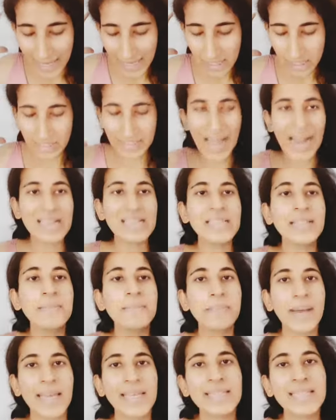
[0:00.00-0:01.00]
So that is
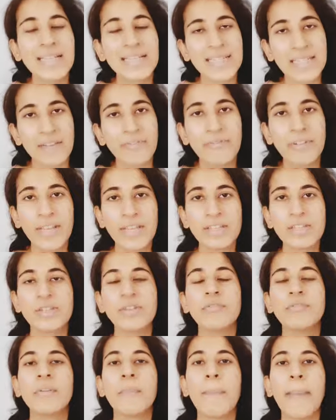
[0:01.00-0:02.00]
the basic
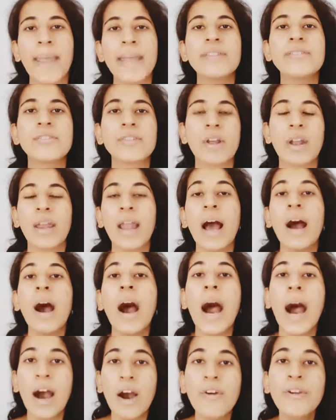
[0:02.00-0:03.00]
definition of the Patreon. Now,
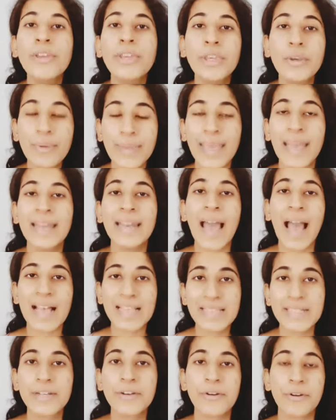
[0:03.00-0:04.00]
how you can,
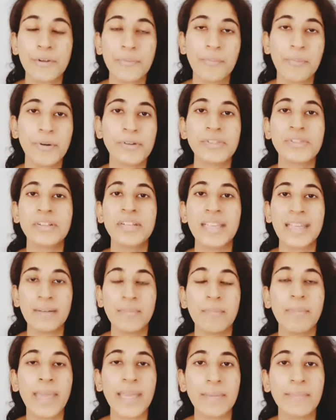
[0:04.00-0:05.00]
as a creative person,
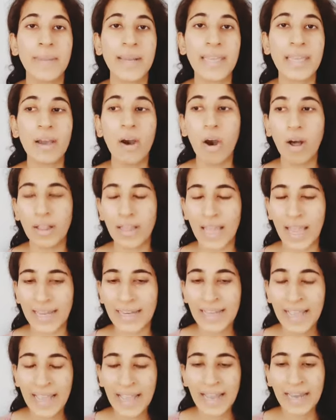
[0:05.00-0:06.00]
can make money
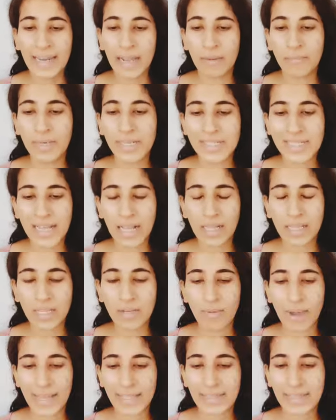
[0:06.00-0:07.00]
online. Now, I'm going to tell
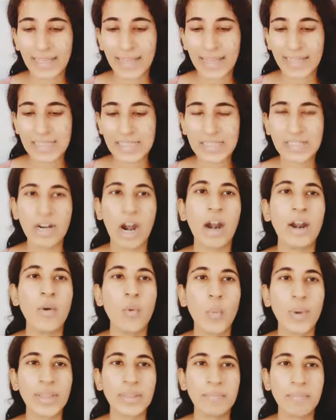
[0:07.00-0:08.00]
you, I think I
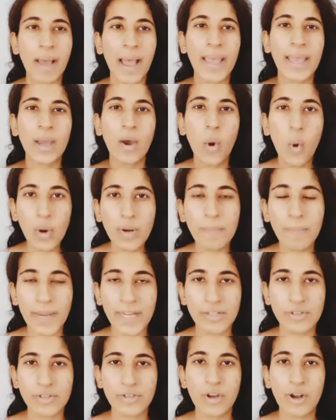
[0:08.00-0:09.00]
started with my own
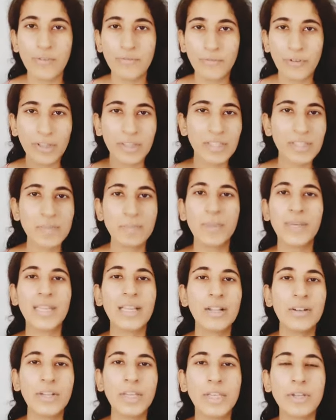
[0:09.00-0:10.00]
Patreon for this
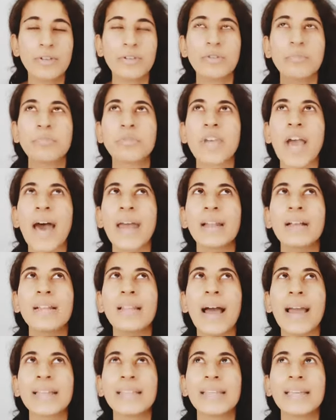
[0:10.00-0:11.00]
particular YouTube channel.
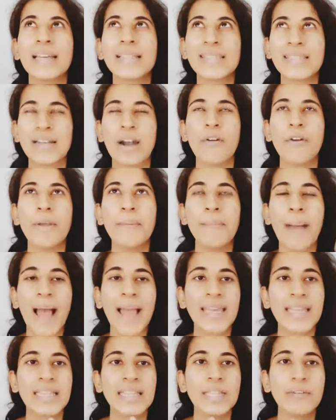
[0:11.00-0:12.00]
I think I started
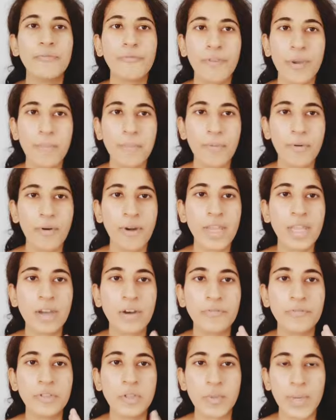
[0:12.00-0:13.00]
back in the February
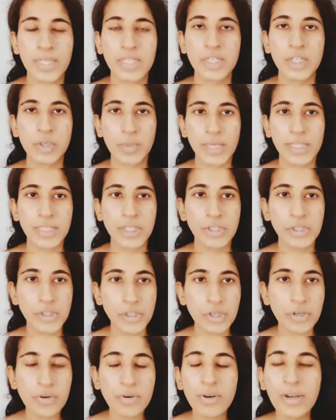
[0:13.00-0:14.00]
of
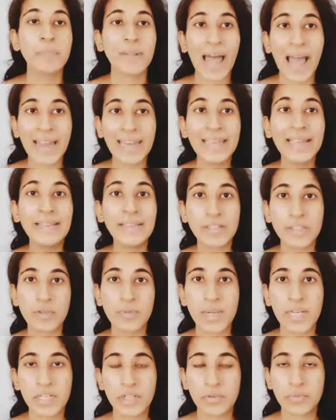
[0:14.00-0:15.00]
2022, planning in the
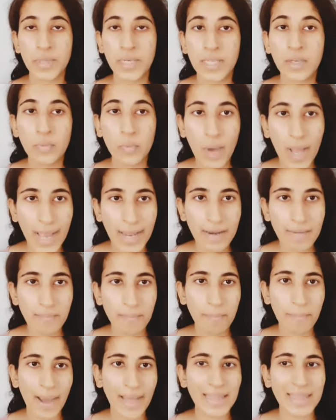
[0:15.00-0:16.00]

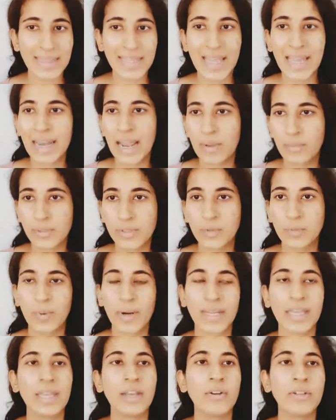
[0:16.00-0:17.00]
2021, but then I was
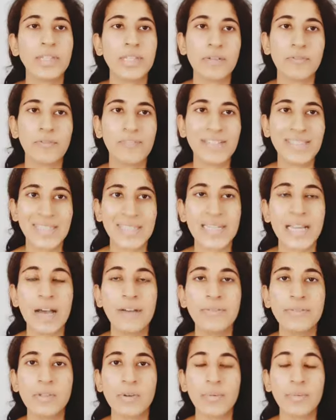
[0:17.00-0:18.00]
working on the different
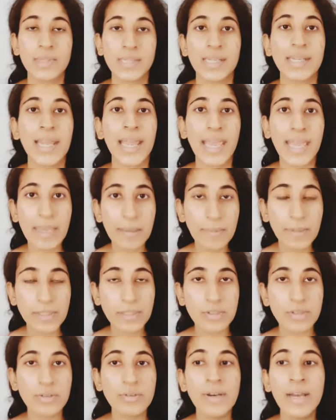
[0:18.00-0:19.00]
stuff, so I wasn't
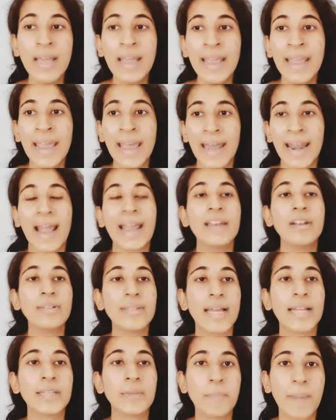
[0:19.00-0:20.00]
able to. And I know
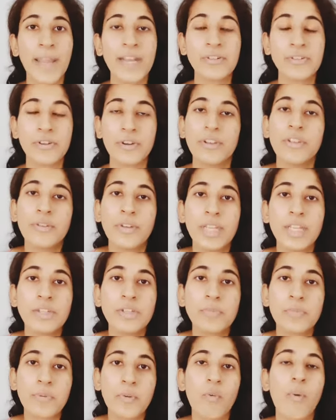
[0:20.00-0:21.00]
that the Patreon, you need
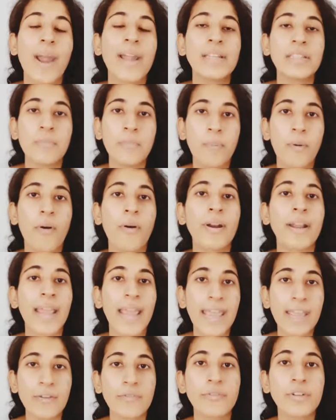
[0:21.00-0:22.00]
to provide the
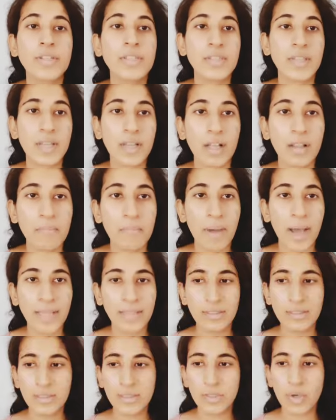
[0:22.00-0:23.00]
perk every single
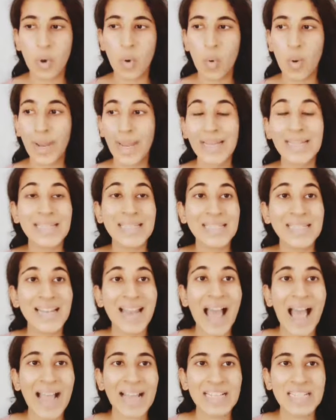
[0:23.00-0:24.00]
month. So it is an
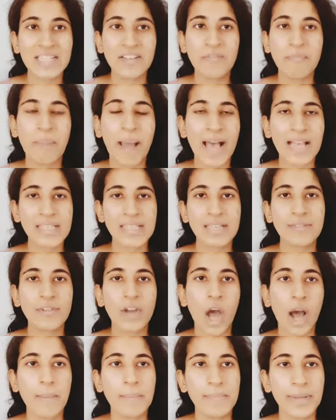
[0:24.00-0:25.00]
active passive
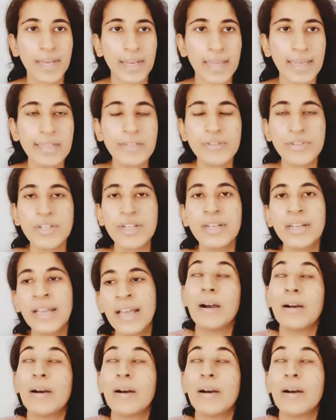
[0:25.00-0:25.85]
combination.